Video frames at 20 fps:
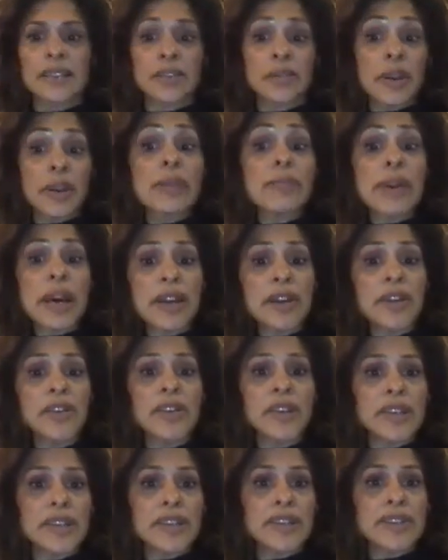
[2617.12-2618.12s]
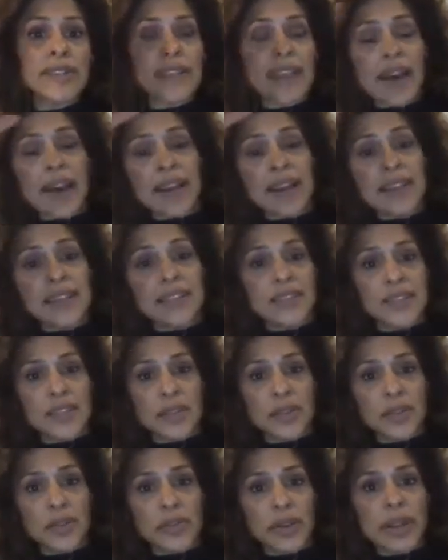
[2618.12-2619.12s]
Gray matter is that.
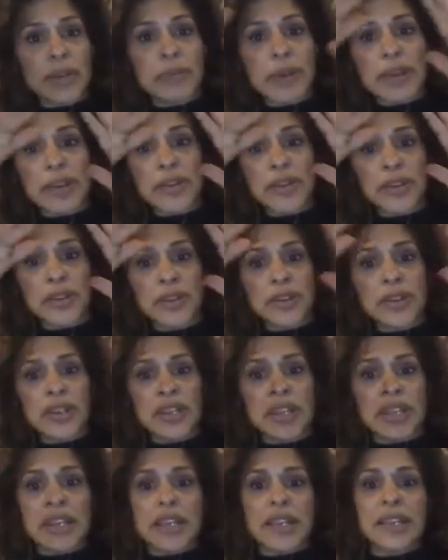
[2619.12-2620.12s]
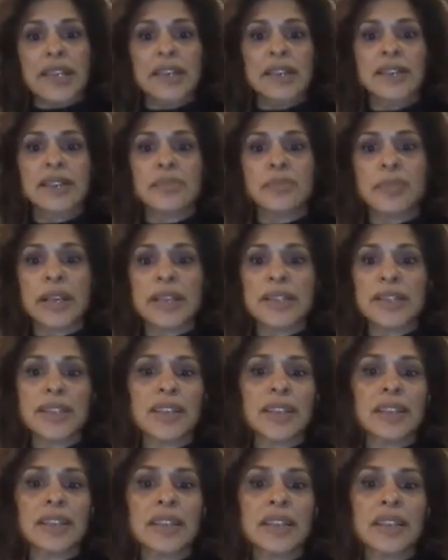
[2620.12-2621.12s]
So gray matter is
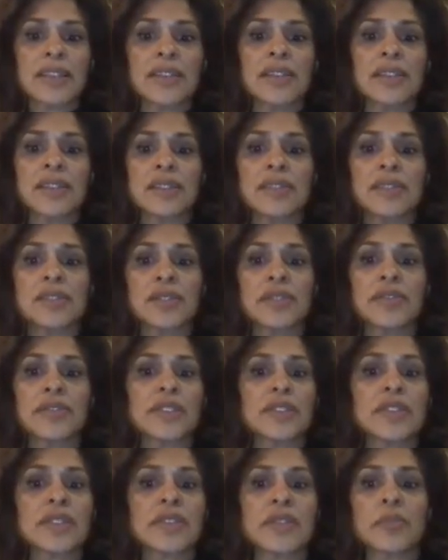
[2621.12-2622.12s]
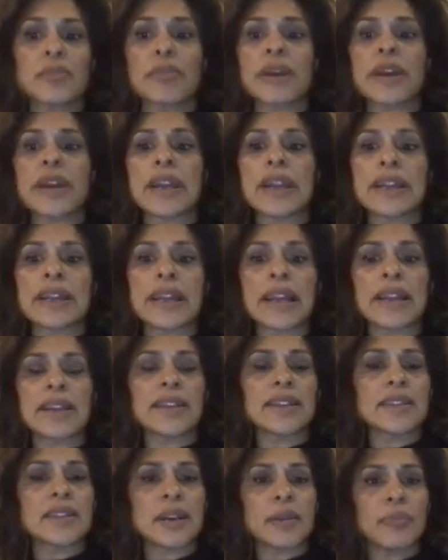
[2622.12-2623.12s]
basically the surface of the brain, and
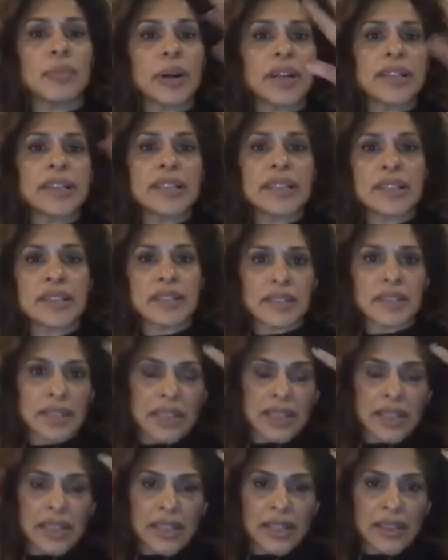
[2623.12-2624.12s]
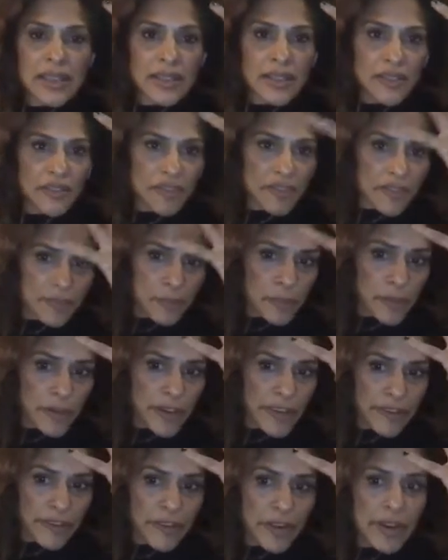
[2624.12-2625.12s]
it's abundant in the
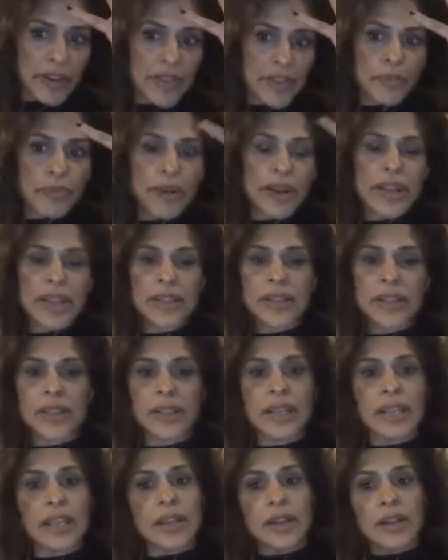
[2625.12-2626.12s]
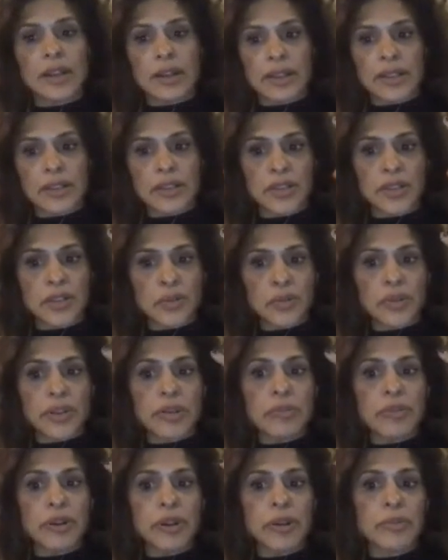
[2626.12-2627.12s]
front of the brain, the
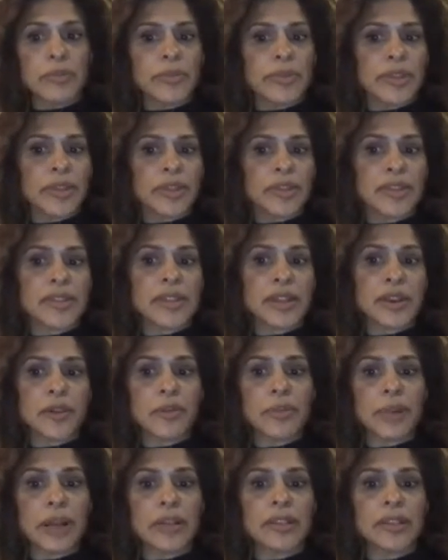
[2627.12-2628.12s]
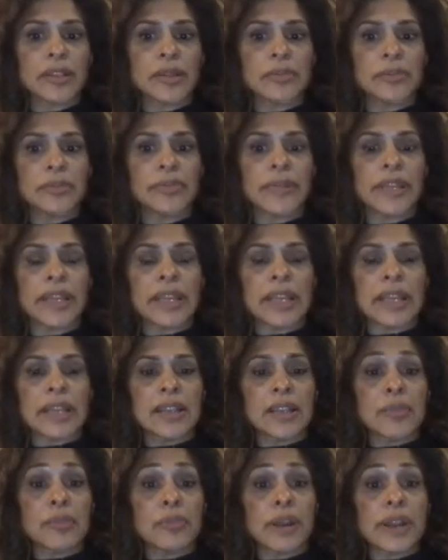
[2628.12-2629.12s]
cerebrum, the cerebellum,
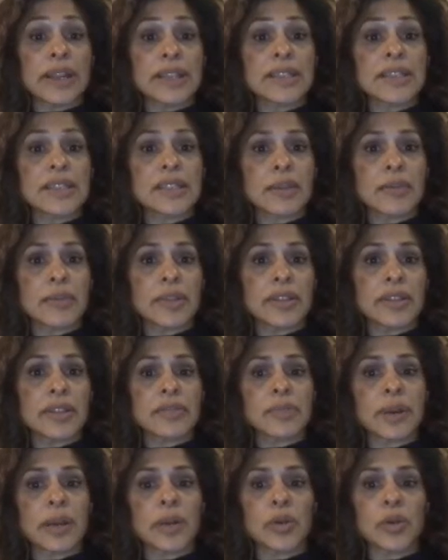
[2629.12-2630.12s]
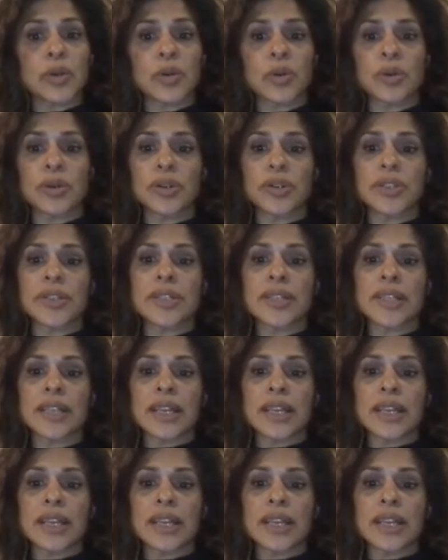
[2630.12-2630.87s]
the brainstem, and the spinal cord.